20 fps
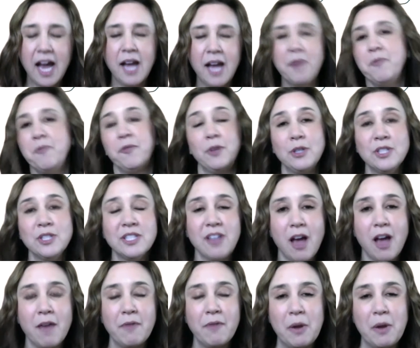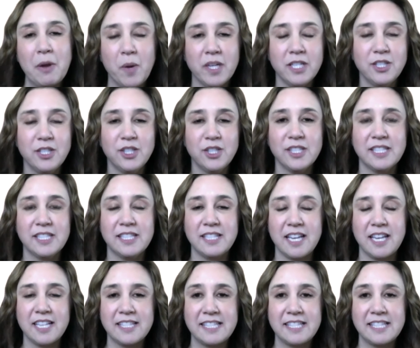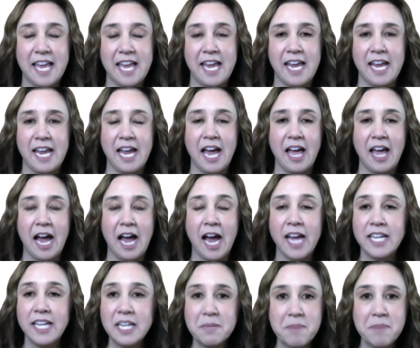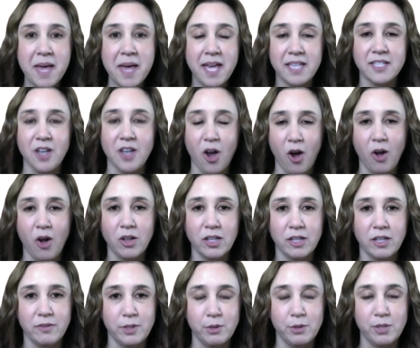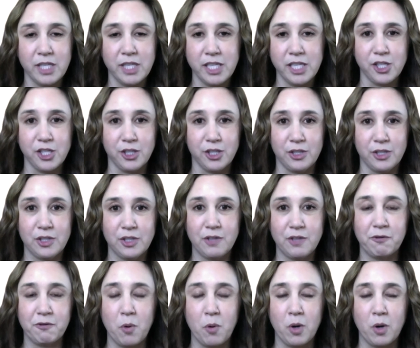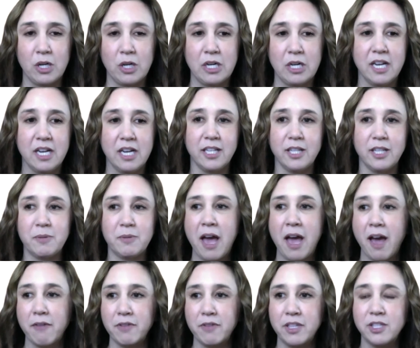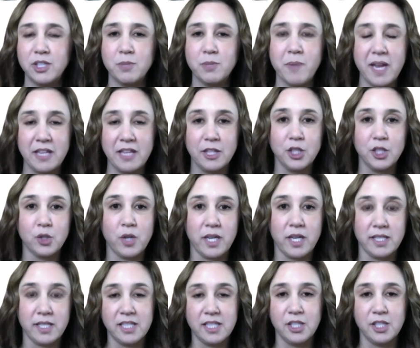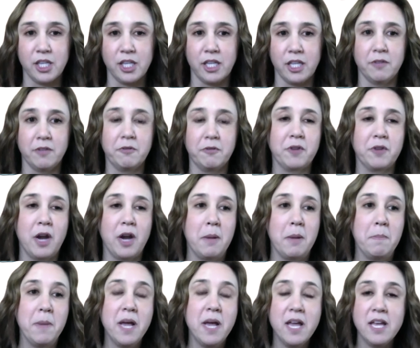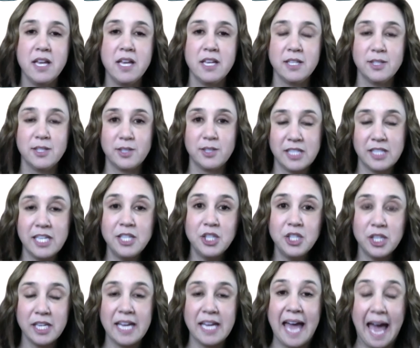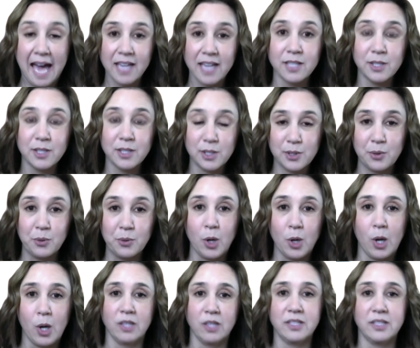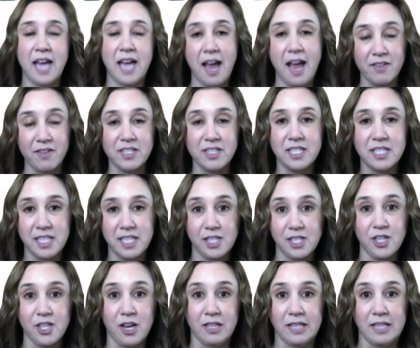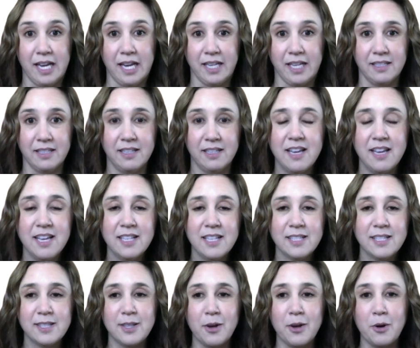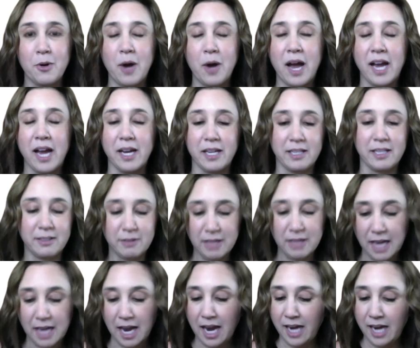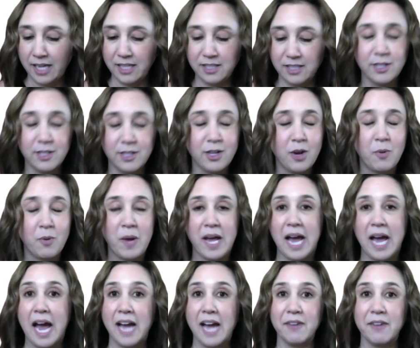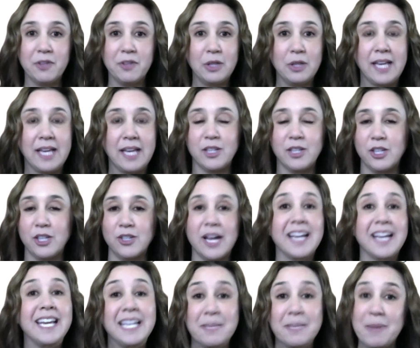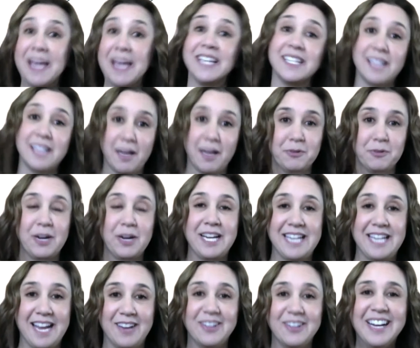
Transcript: First off, I want to just say I commend all of you teachers for having to make the transition from teaching at a school to having to teach online. So you know what? I feel like you're not getting paid enough right now.